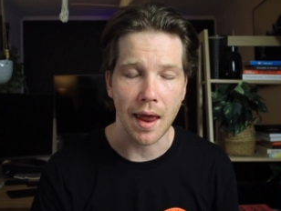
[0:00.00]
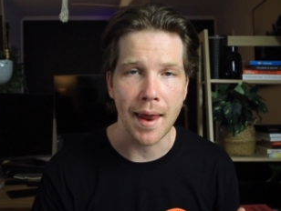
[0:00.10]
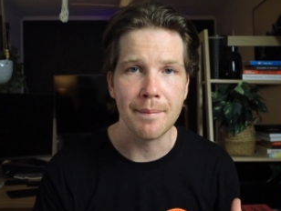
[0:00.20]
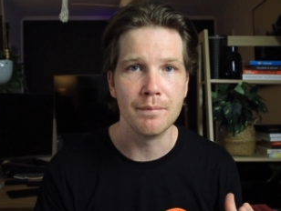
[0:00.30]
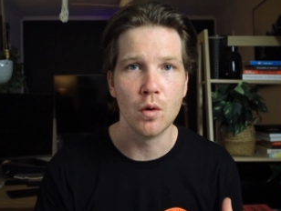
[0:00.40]

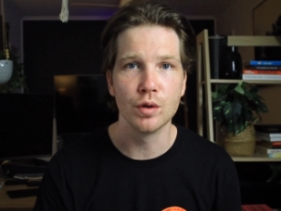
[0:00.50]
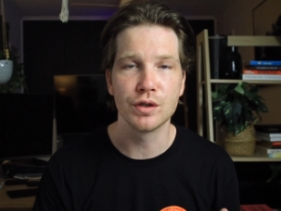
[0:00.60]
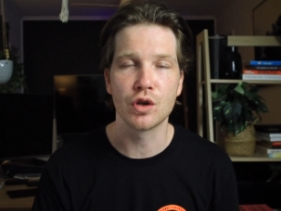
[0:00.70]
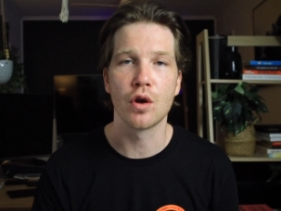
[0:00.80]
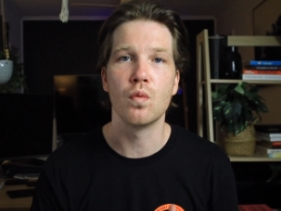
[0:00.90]
and more
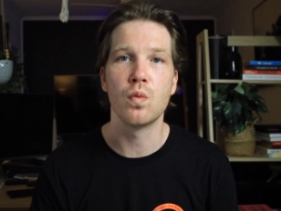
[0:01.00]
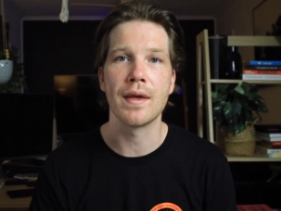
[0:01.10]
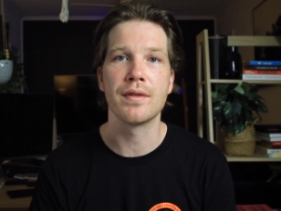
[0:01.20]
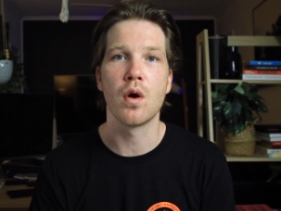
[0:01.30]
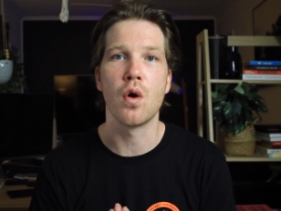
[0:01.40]
so
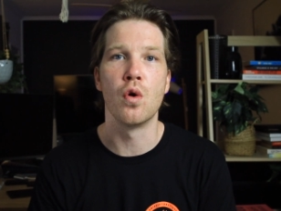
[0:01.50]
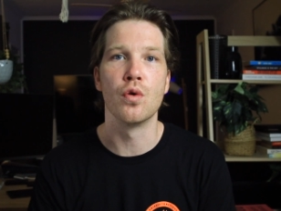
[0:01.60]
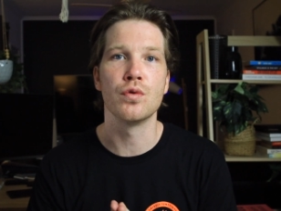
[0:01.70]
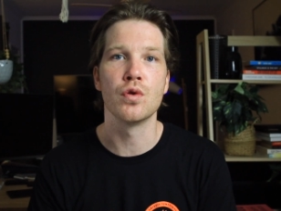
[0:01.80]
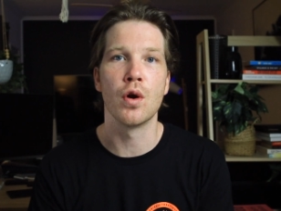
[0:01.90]
whether or
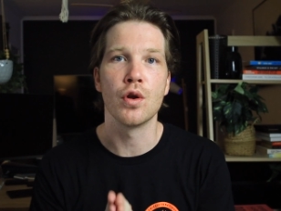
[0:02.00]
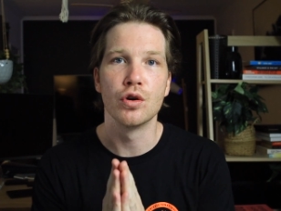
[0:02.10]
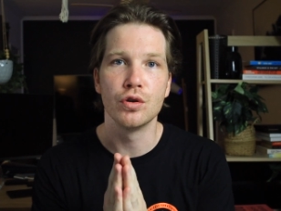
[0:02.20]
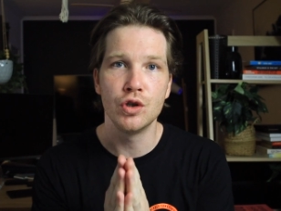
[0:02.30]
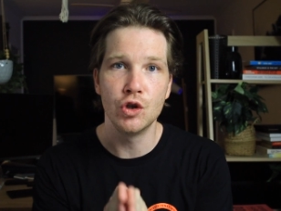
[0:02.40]
not
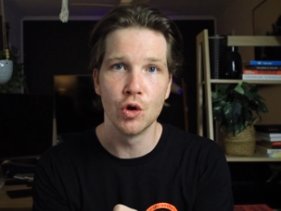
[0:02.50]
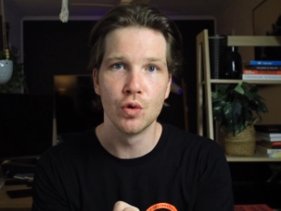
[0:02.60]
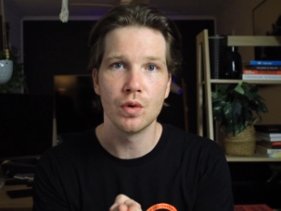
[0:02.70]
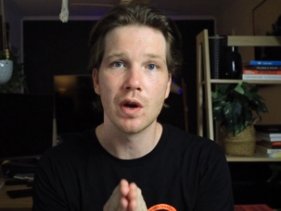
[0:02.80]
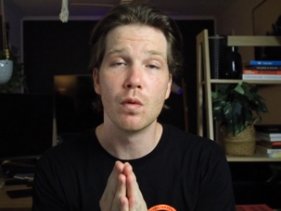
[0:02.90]

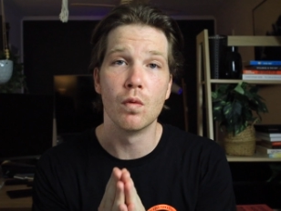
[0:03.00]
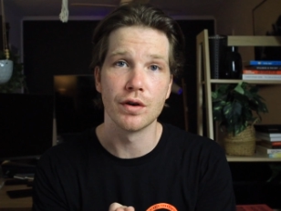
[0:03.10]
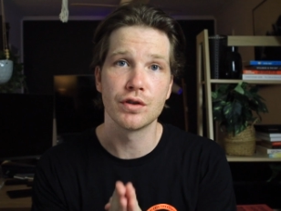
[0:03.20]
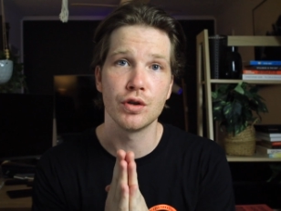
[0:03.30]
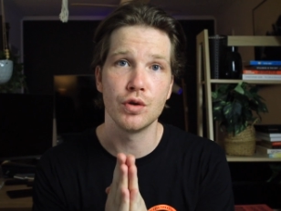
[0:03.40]
you
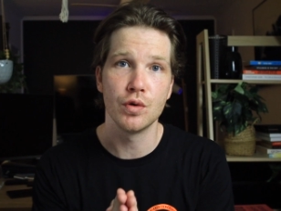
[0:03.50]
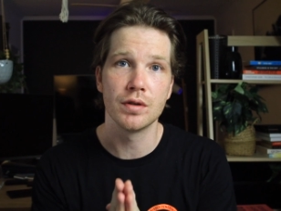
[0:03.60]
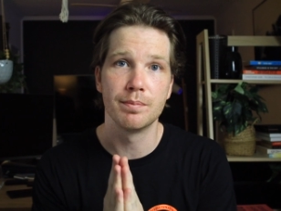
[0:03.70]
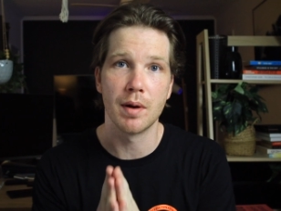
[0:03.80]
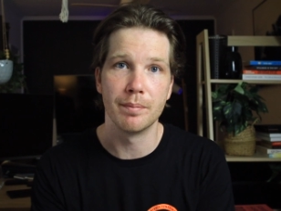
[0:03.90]
want to
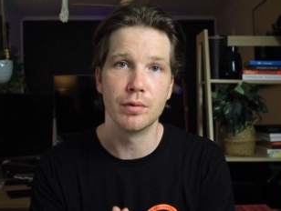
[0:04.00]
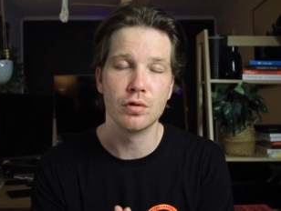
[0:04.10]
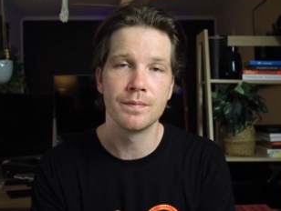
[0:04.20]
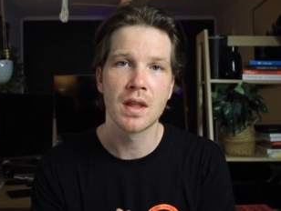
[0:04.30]
use Bumble.